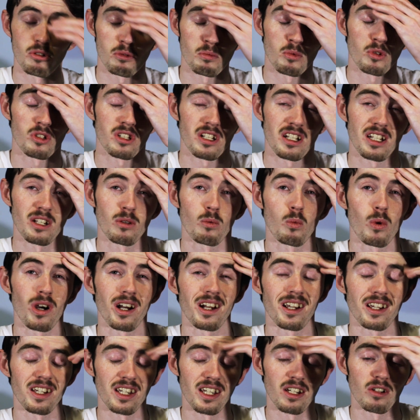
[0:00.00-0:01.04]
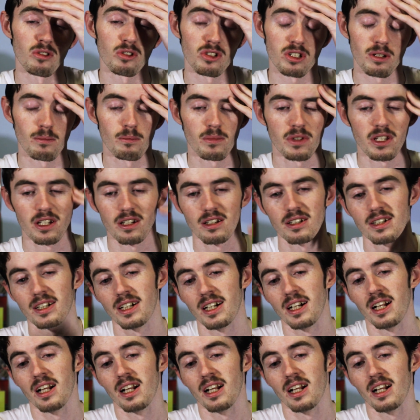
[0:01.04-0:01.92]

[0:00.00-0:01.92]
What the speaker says: It was most likely a 1 gig or something.